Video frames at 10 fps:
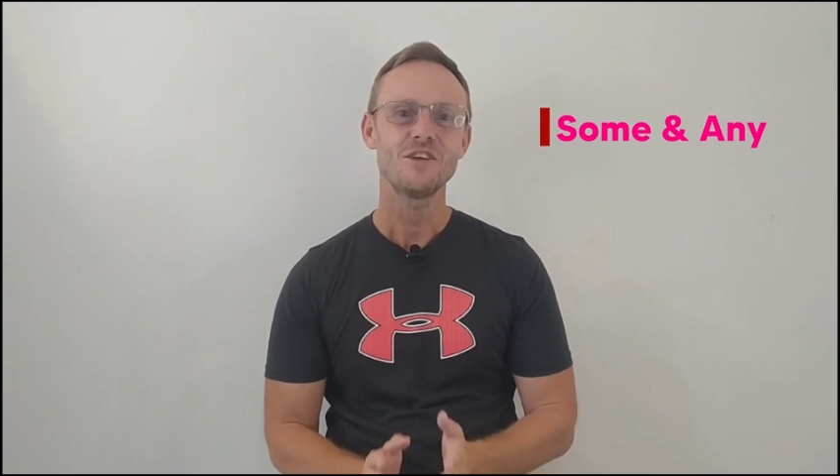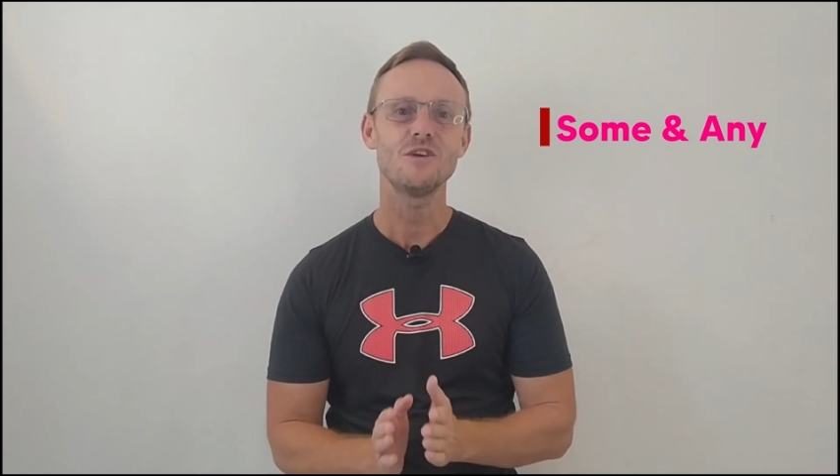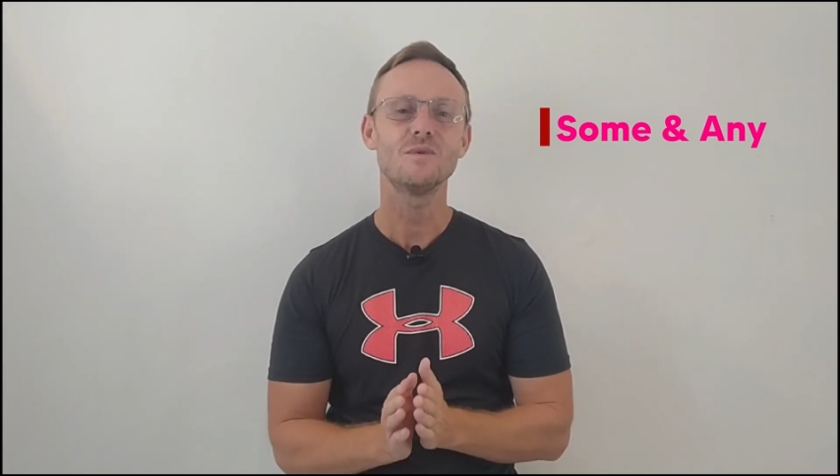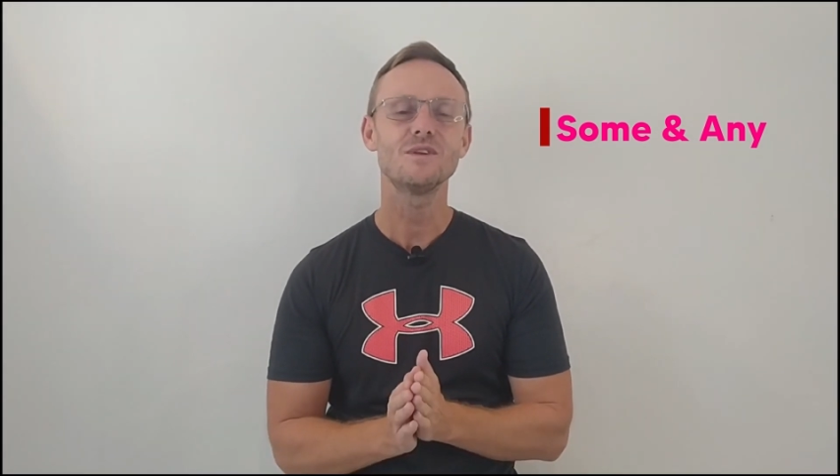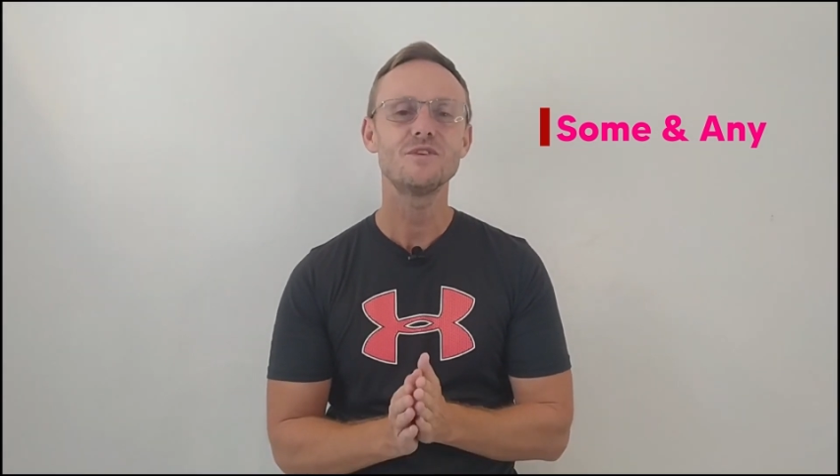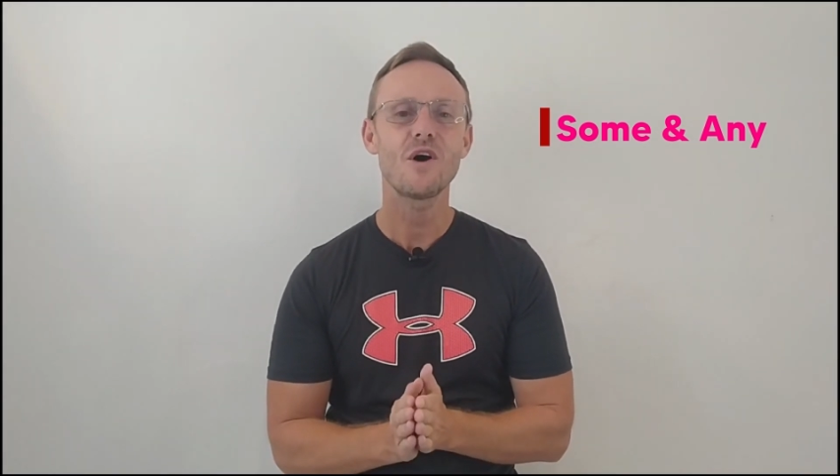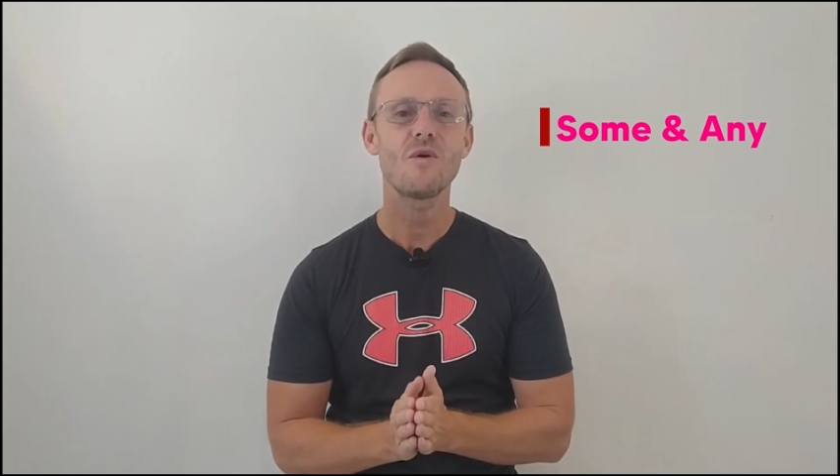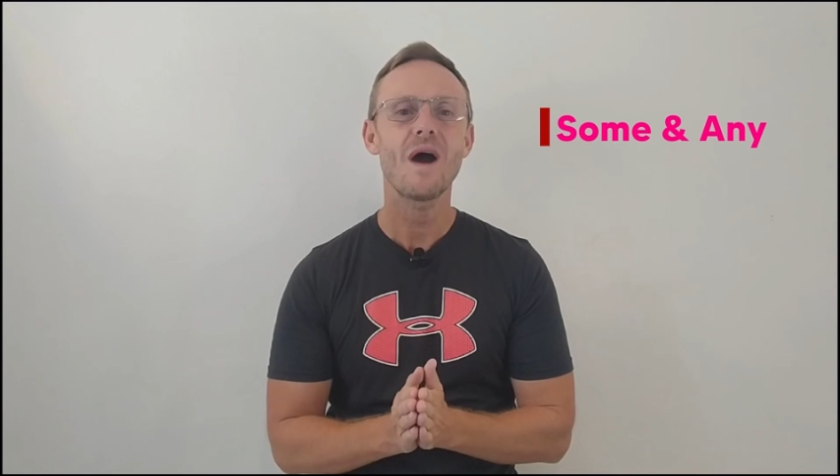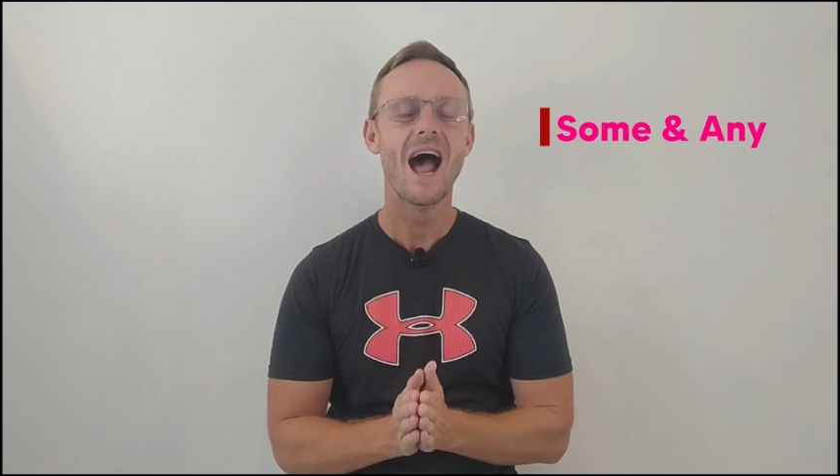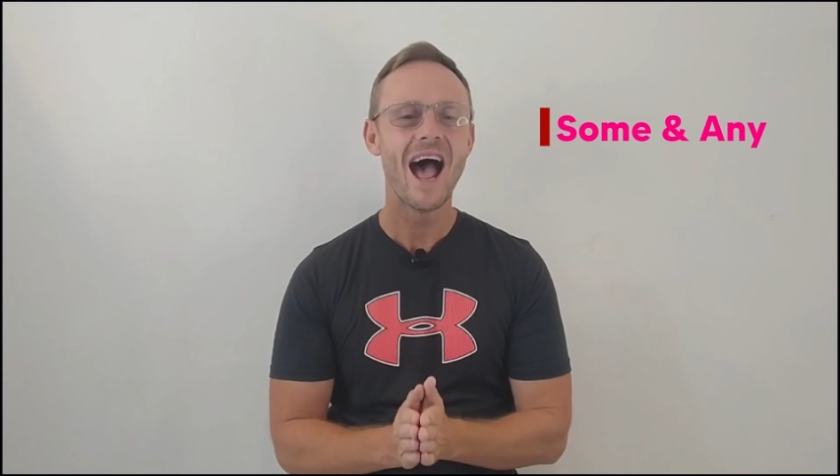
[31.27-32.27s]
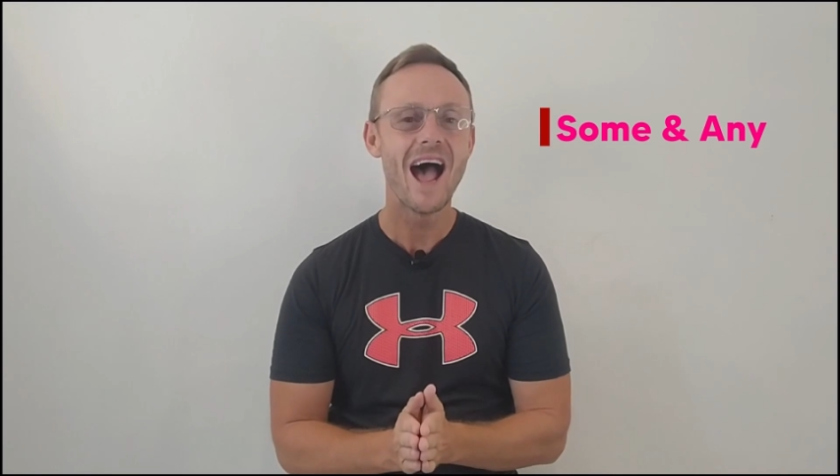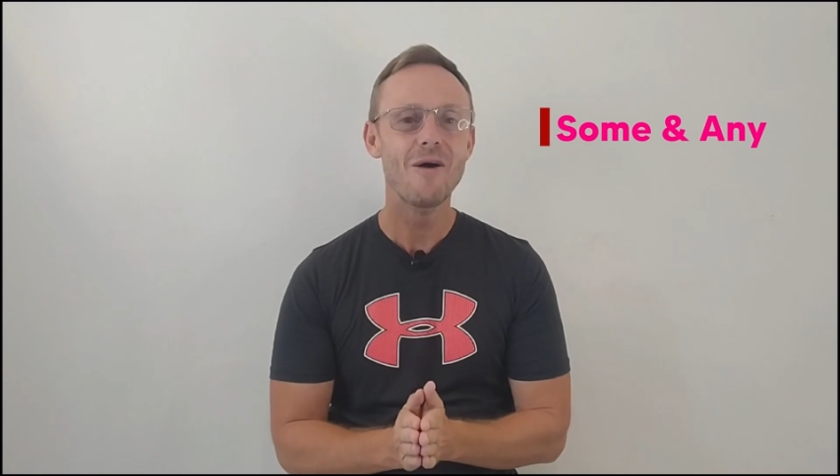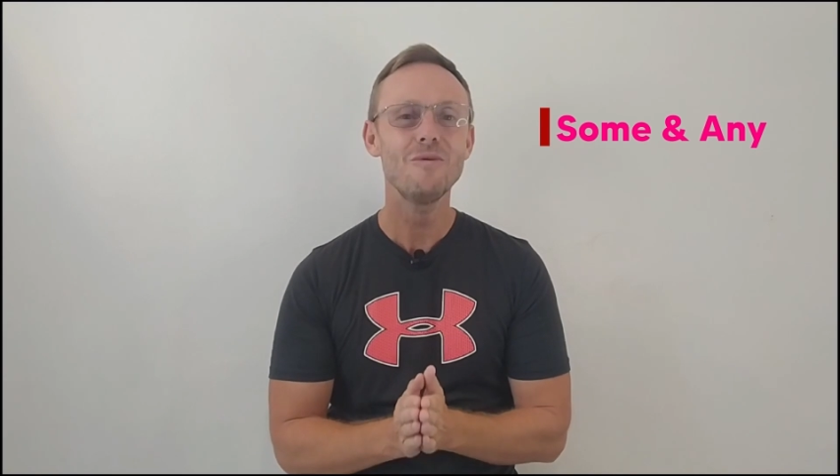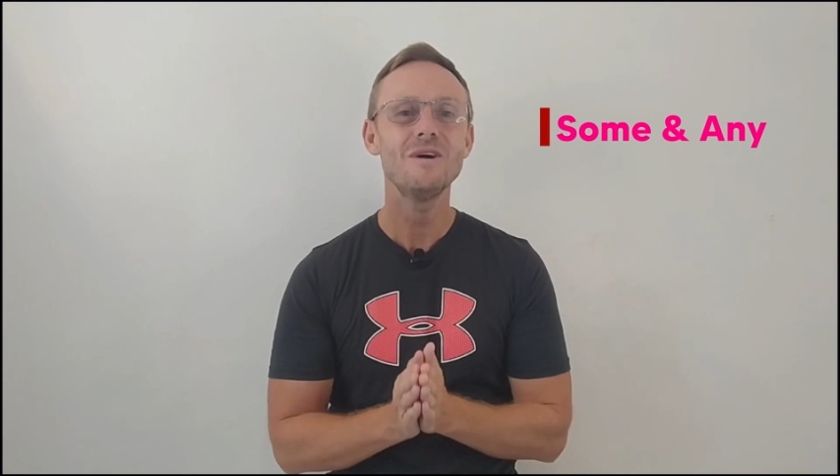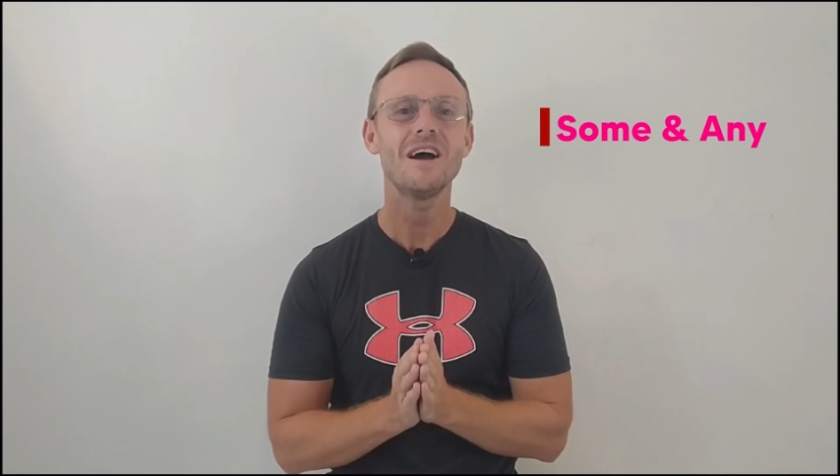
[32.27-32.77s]
you will know
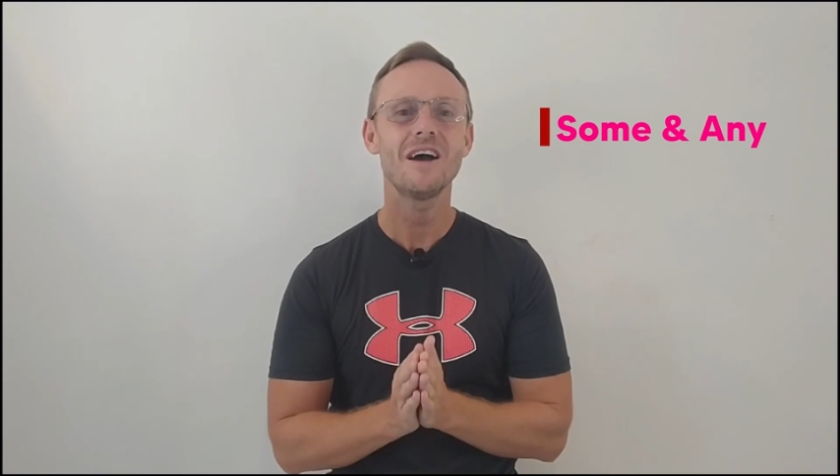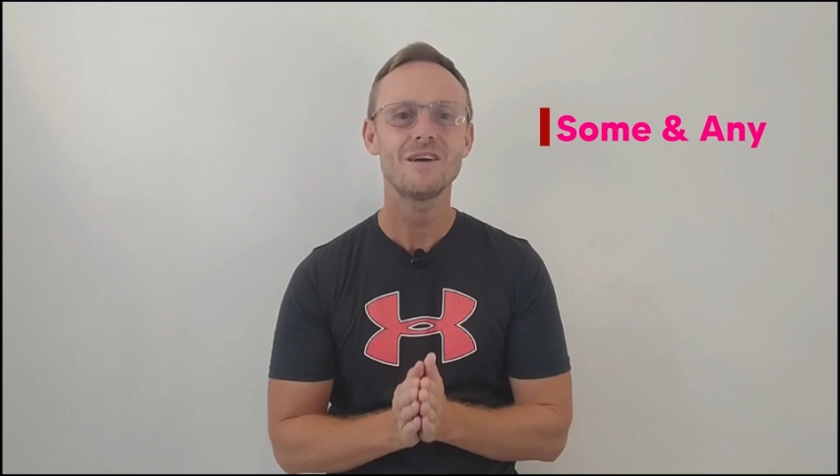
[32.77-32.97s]
how